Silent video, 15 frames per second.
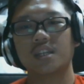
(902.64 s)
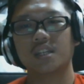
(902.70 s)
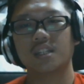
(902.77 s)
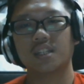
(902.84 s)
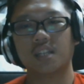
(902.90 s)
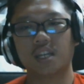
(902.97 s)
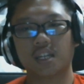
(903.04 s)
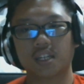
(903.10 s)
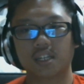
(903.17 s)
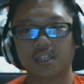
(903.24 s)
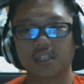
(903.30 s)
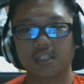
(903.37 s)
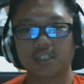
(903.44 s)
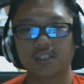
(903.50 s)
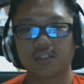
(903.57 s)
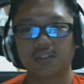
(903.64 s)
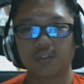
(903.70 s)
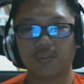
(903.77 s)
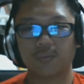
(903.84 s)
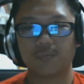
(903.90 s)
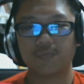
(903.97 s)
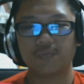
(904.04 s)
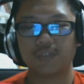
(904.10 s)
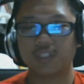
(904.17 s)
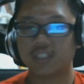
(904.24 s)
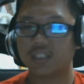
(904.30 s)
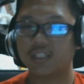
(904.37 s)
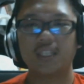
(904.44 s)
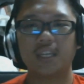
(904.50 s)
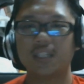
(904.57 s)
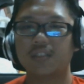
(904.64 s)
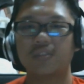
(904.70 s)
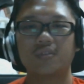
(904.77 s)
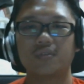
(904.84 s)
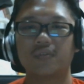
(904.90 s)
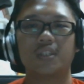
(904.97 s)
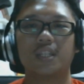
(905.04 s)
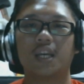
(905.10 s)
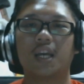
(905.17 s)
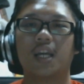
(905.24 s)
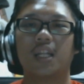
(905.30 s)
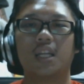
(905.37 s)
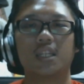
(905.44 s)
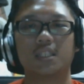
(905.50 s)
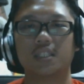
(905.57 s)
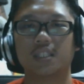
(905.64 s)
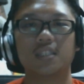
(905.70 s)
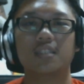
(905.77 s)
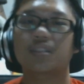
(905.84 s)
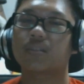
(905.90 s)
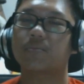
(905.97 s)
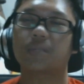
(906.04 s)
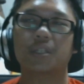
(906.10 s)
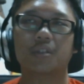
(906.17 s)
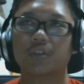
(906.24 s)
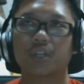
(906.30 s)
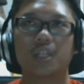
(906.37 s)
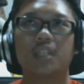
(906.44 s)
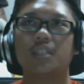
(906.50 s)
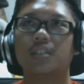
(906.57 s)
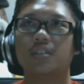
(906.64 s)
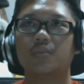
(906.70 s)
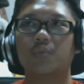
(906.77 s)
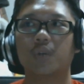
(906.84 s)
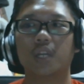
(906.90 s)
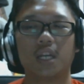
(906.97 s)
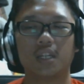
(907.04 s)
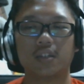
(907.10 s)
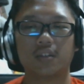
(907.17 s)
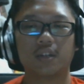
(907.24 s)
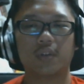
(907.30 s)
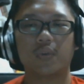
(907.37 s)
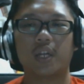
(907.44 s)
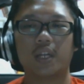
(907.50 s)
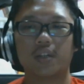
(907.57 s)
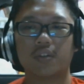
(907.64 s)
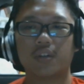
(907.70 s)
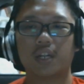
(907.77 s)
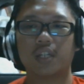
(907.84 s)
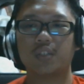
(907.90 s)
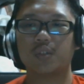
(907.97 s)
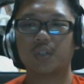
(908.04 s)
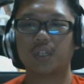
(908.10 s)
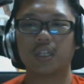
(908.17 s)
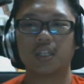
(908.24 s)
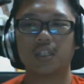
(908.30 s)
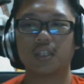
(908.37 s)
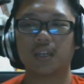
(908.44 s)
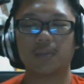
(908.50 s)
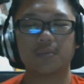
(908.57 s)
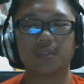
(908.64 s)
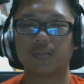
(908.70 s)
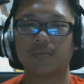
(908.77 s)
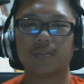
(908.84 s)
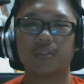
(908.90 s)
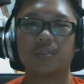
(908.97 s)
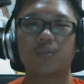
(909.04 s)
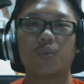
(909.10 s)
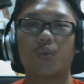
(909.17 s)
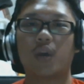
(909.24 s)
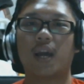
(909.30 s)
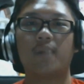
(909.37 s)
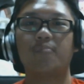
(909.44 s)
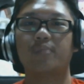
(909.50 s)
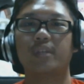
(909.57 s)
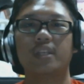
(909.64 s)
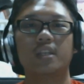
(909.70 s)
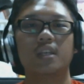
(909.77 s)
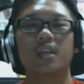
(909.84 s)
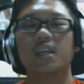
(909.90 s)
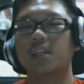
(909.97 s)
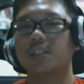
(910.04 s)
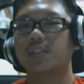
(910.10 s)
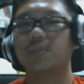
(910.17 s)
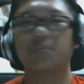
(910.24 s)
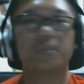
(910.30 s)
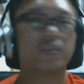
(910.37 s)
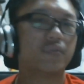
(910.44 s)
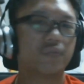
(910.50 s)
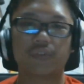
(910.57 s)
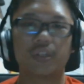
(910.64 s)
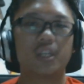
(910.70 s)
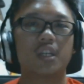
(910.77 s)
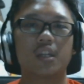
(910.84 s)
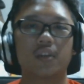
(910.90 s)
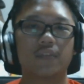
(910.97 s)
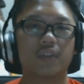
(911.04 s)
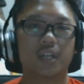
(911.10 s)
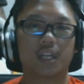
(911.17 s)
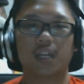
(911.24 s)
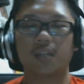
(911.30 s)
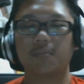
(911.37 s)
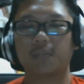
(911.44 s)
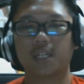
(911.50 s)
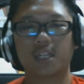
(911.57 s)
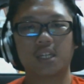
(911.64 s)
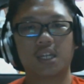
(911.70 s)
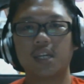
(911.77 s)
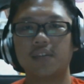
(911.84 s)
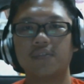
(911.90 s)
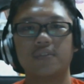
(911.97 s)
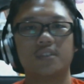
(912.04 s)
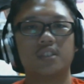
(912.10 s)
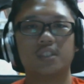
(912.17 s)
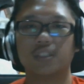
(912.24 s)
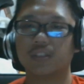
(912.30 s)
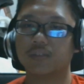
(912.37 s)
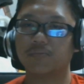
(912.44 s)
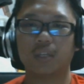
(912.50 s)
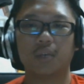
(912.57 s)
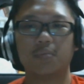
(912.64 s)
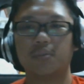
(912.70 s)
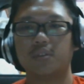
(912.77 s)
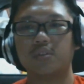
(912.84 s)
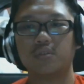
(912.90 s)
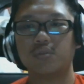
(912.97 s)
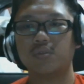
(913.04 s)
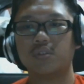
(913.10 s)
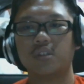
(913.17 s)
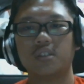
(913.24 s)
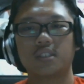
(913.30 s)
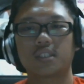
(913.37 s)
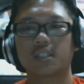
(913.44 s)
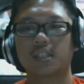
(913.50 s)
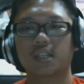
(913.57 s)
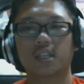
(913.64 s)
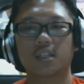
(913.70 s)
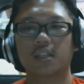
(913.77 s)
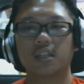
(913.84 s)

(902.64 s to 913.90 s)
Like, so just stay tuned for that. Like, it's gonna be crazy when I graduate, and I'm gonna be so happy to be free of academic life and just be able to do this, like,